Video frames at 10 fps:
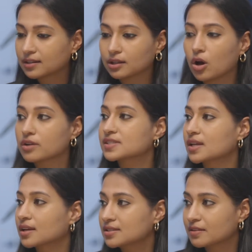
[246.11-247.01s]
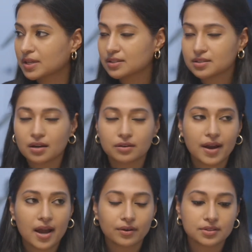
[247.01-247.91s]
A lot of studies have been done
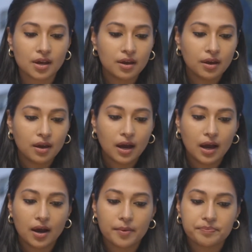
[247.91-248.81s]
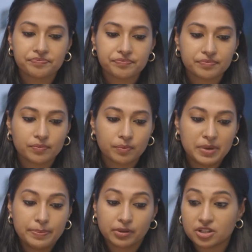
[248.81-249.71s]
around
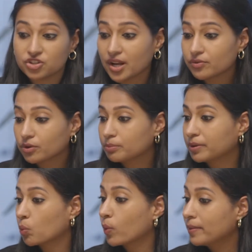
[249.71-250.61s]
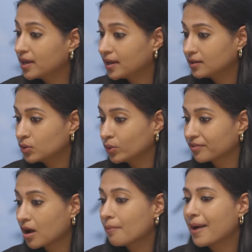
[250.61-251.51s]
people in general, but women who
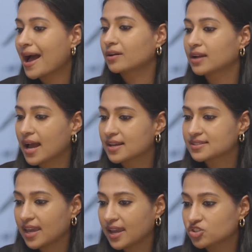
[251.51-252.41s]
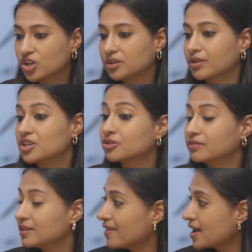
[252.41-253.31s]
have come out as a generation
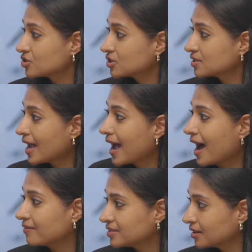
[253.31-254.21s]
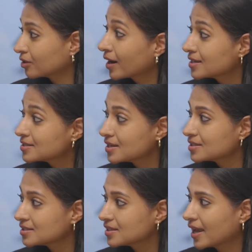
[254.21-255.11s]
of investors after the crisis.